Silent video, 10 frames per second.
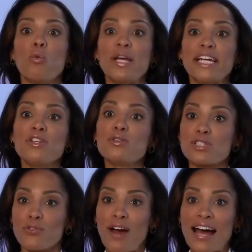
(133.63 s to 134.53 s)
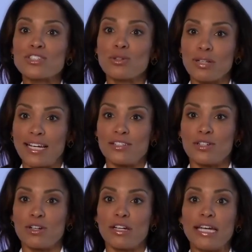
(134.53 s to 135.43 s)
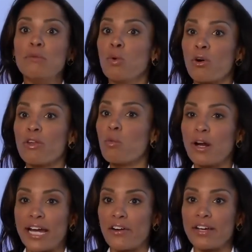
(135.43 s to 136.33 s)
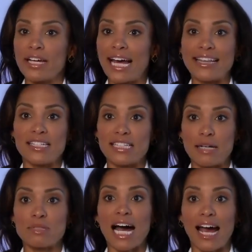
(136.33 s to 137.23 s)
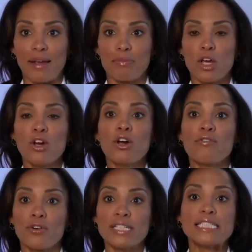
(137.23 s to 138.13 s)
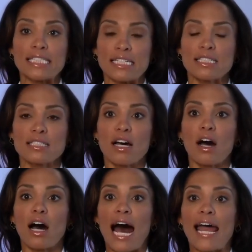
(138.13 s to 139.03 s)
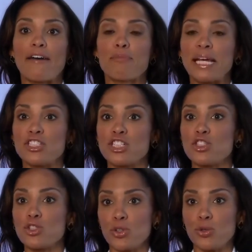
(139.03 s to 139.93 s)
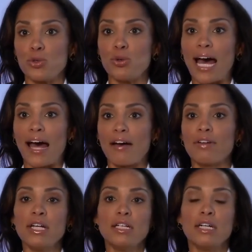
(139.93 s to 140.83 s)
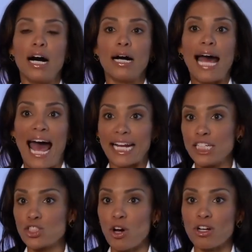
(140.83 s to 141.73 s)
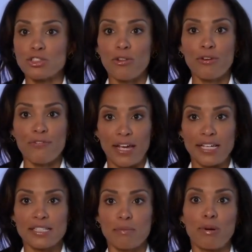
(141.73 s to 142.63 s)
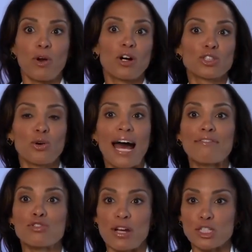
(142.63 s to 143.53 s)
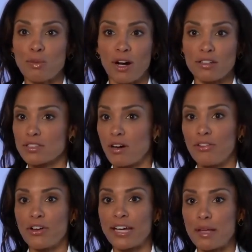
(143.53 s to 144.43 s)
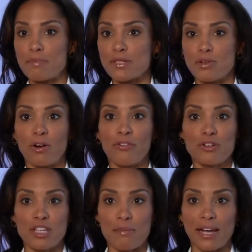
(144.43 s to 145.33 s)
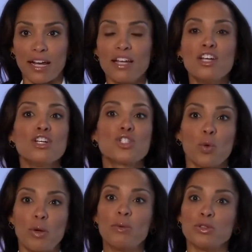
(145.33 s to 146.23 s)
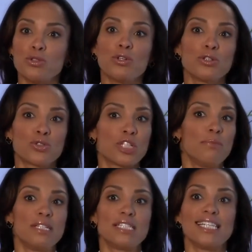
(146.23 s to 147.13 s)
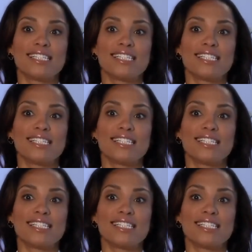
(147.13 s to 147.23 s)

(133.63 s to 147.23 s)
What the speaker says: We can use the Fraxel Laser in more than one area at the same time. For instance, I have patients who have acne scars on their face, but also have stretch marks on their hips or on their stomach. So we will do those treatments in the